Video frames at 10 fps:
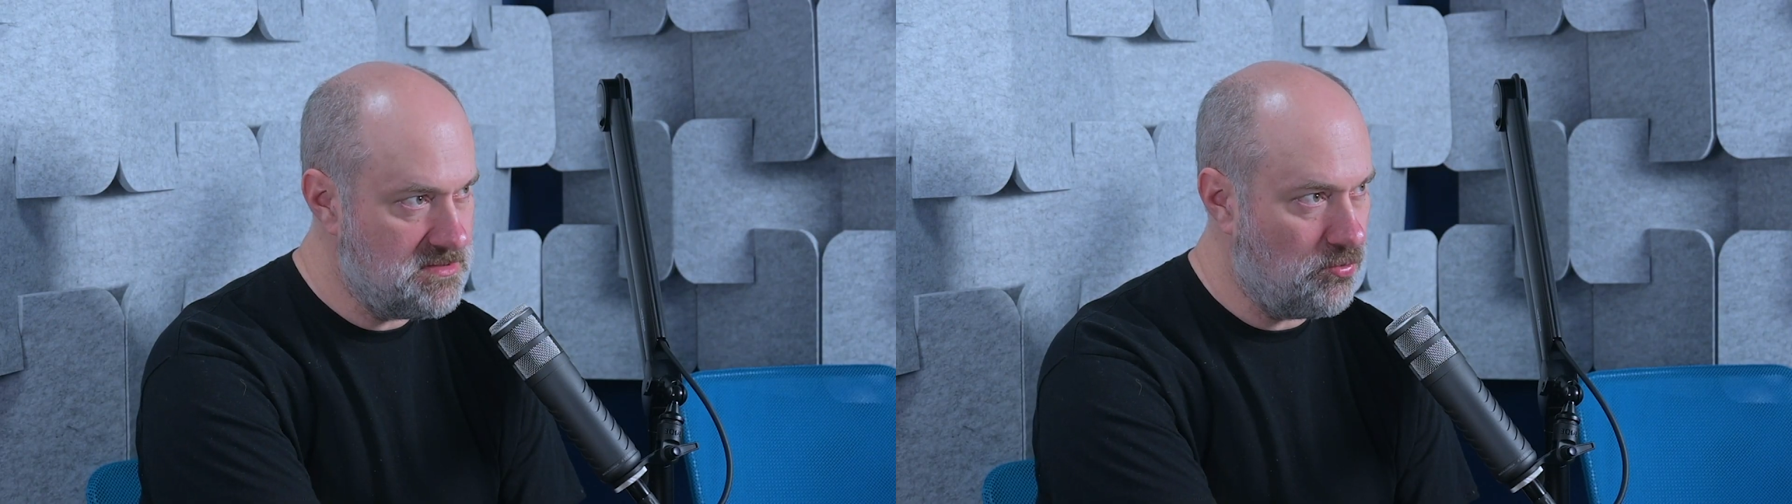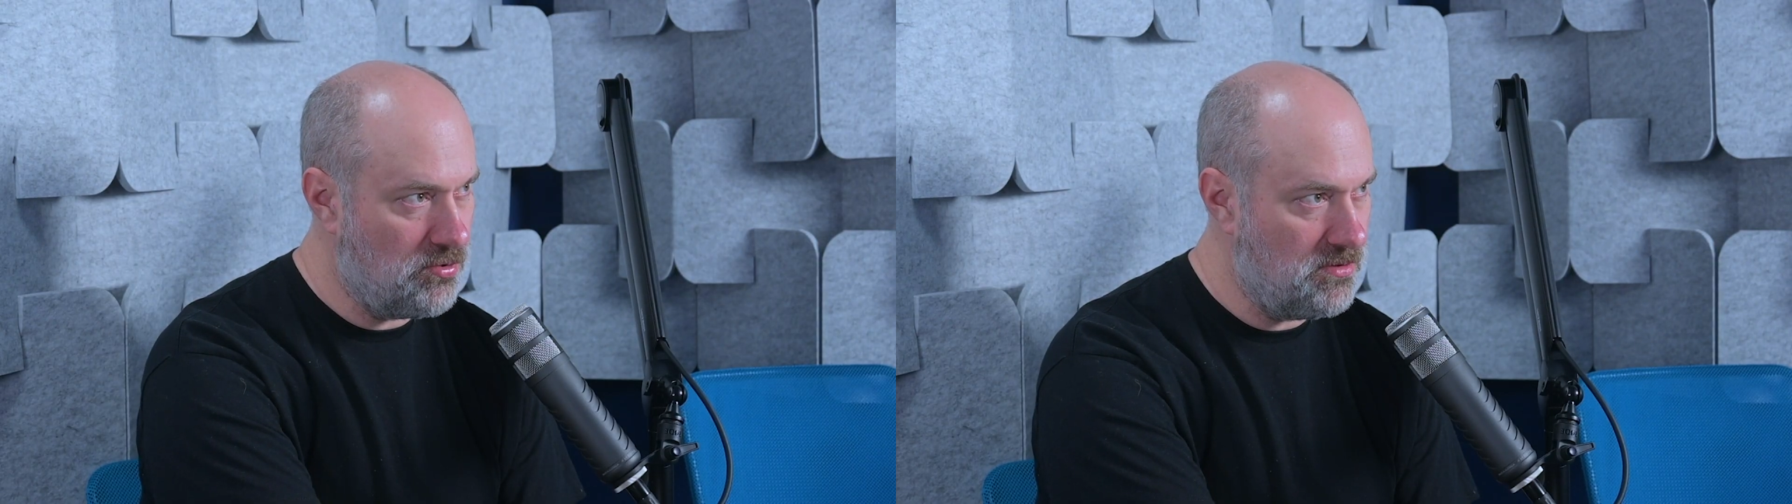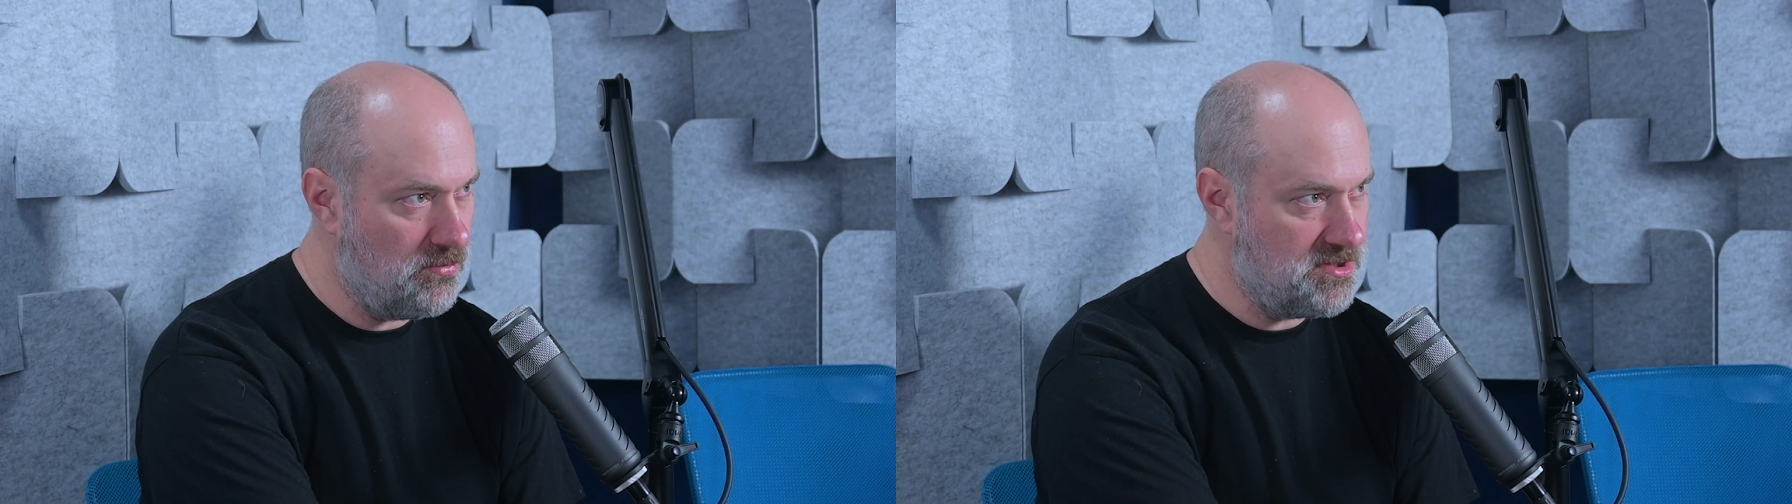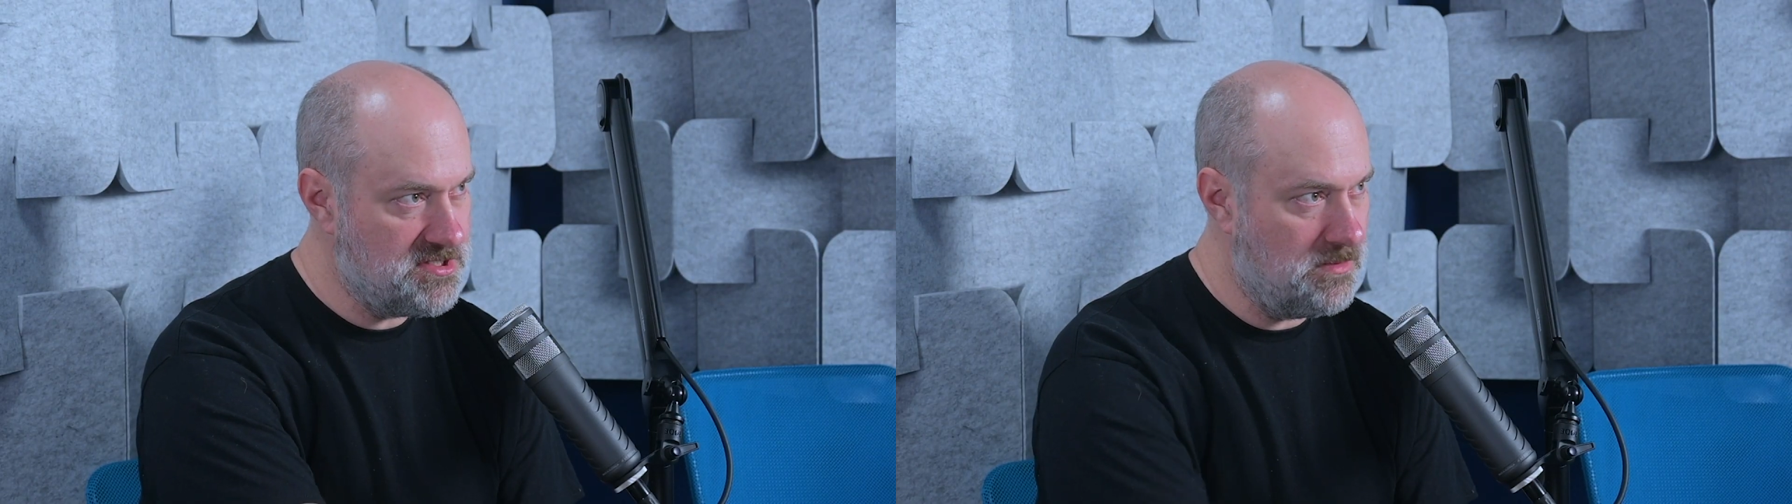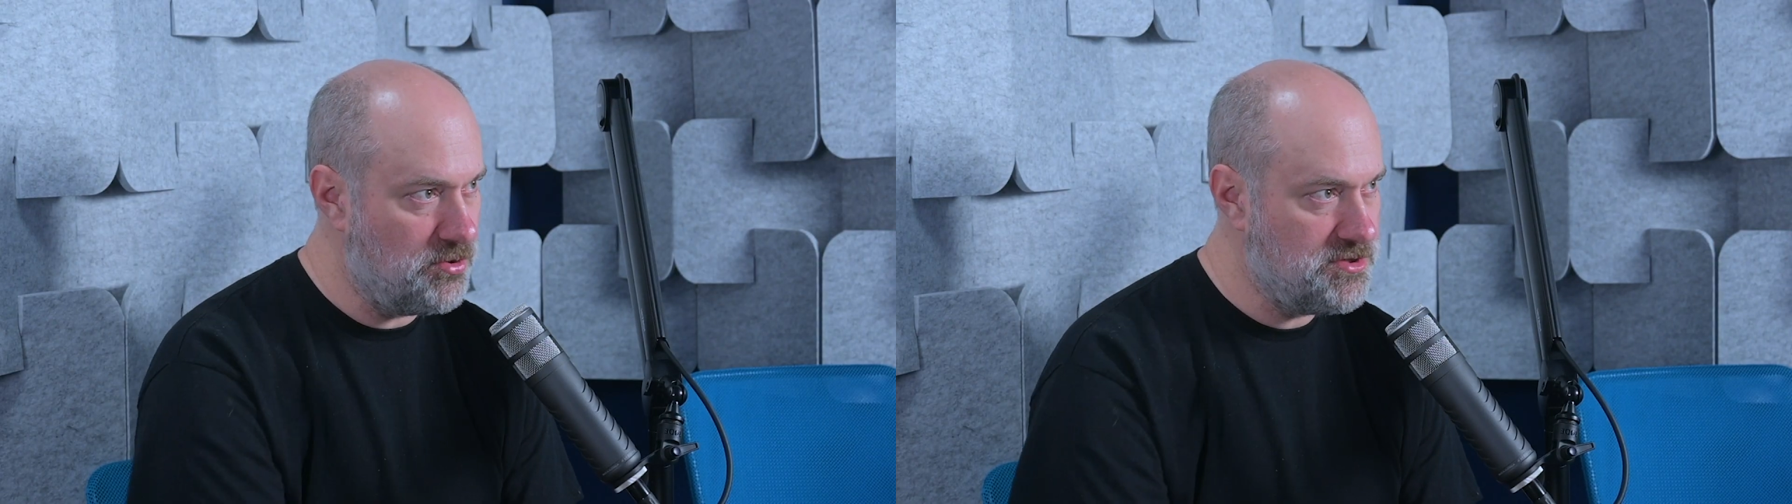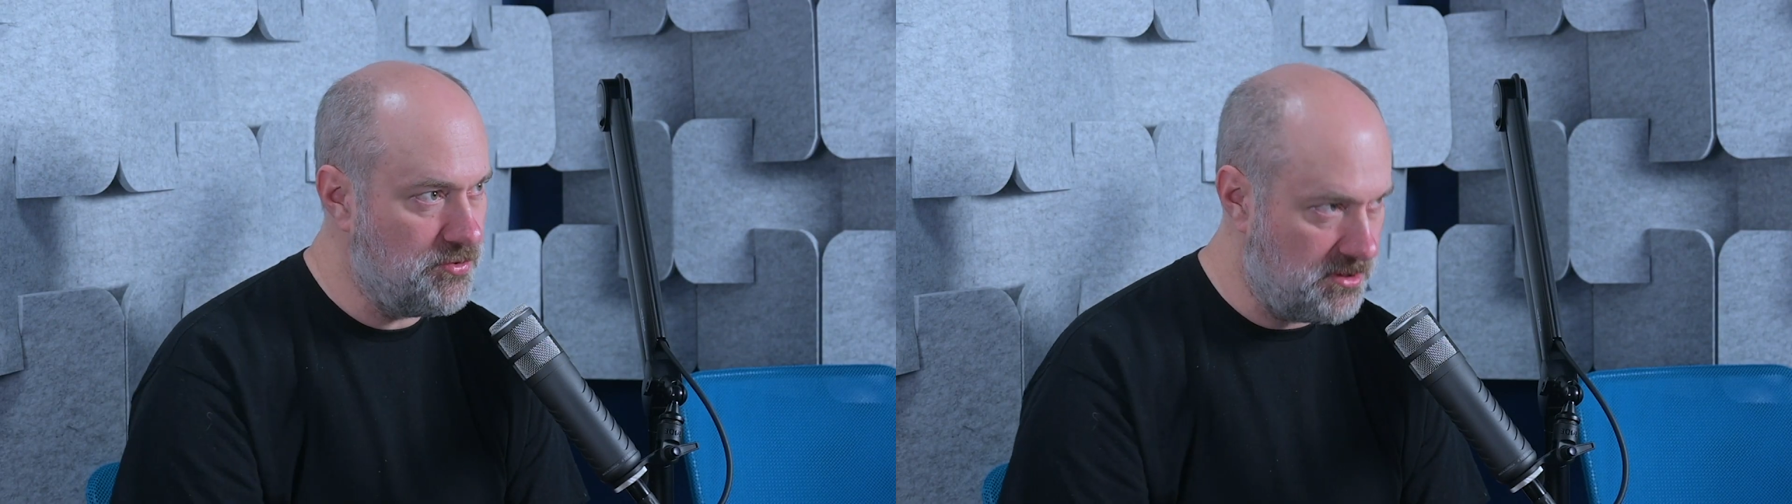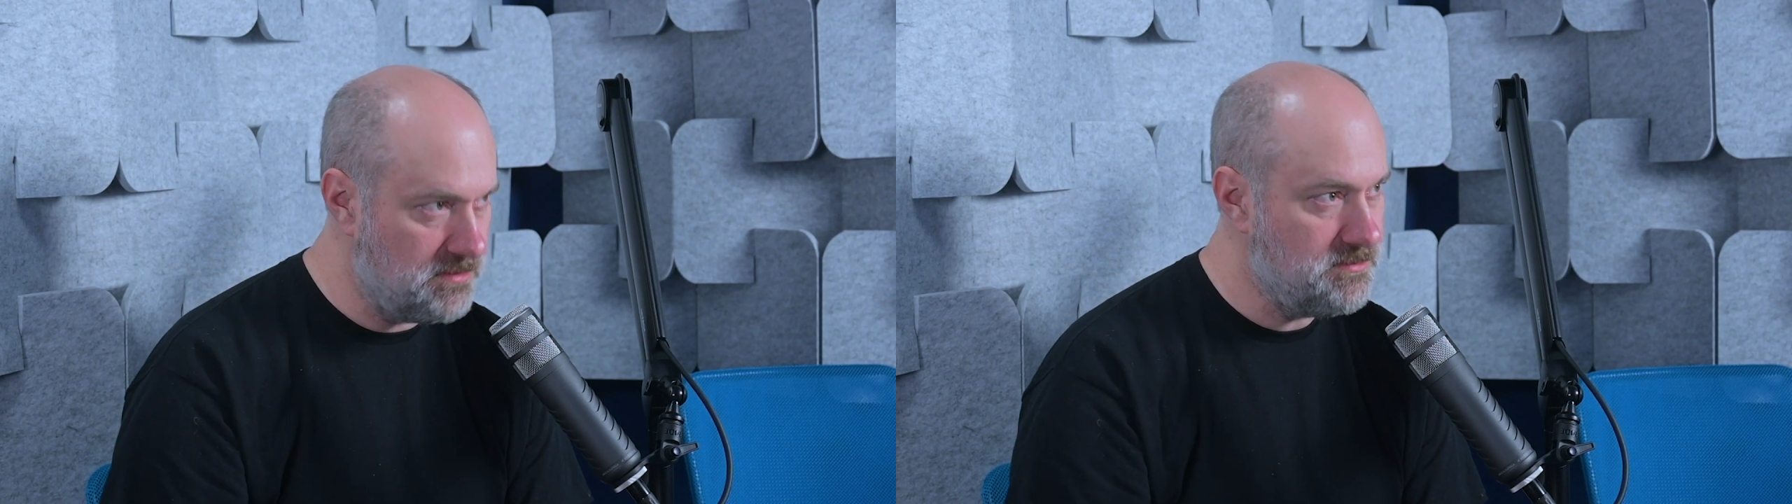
or is there more to it?